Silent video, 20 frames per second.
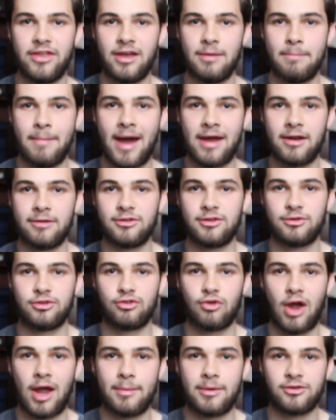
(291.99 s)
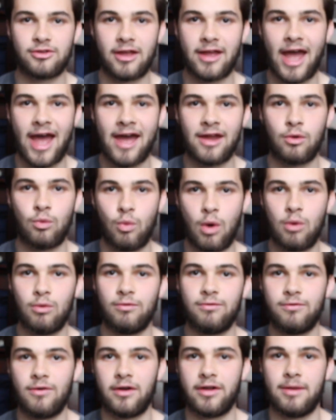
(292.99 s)
the amount of subscribers I had
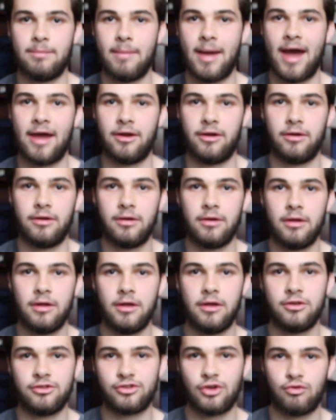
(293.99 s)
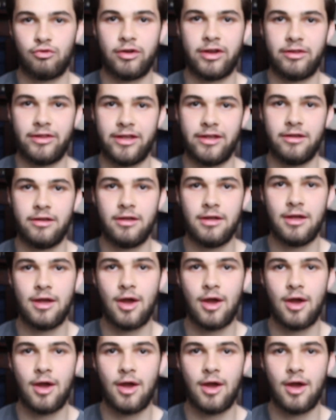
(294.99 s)
won't fucking matter. So really,